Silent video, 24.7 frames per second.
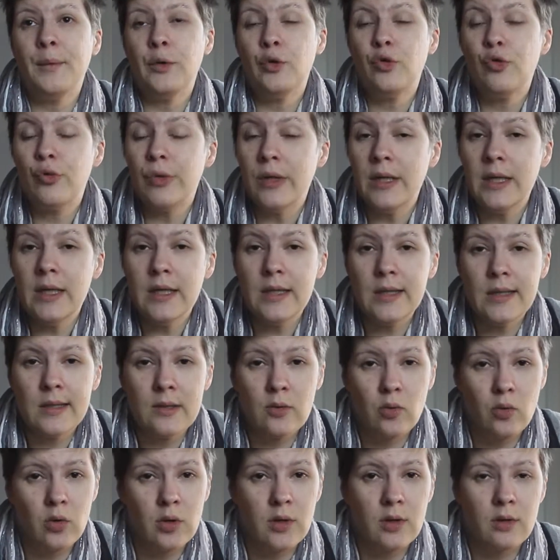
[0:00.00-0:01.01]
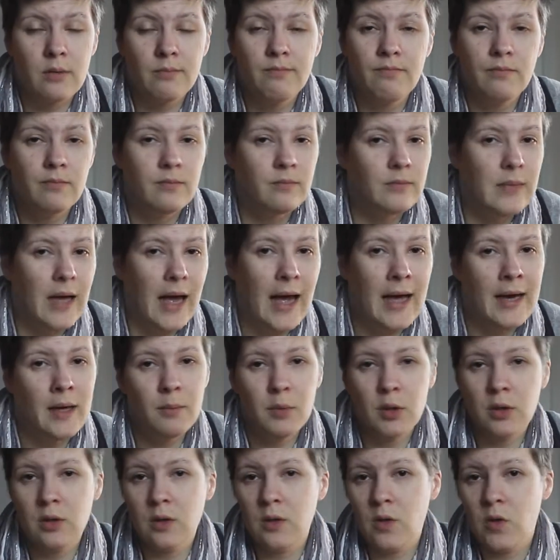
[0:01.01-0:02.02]
trees or
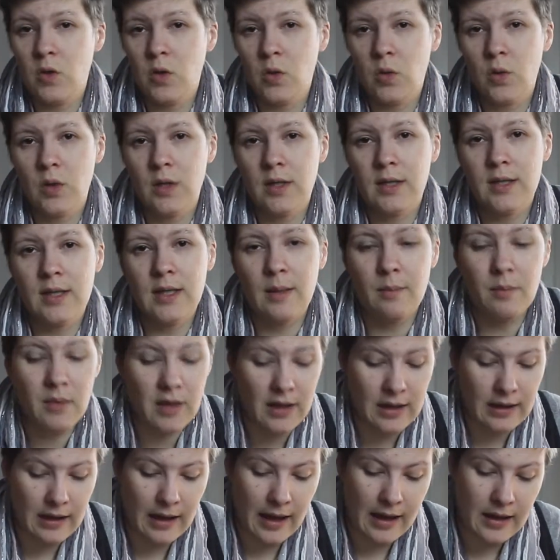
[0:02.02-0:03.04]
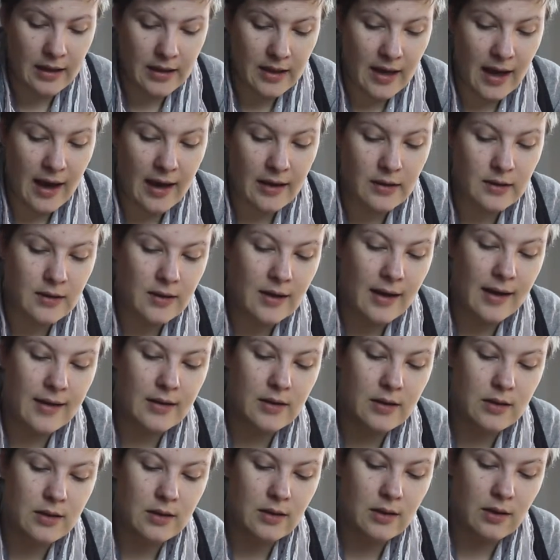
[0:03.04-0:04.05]
animals or something like that
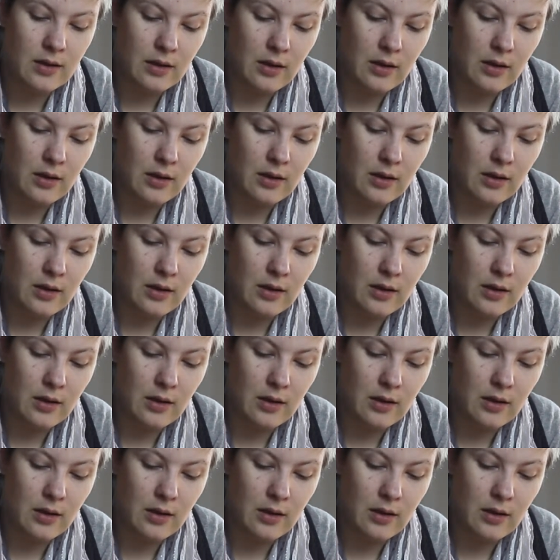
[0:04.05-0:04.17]
that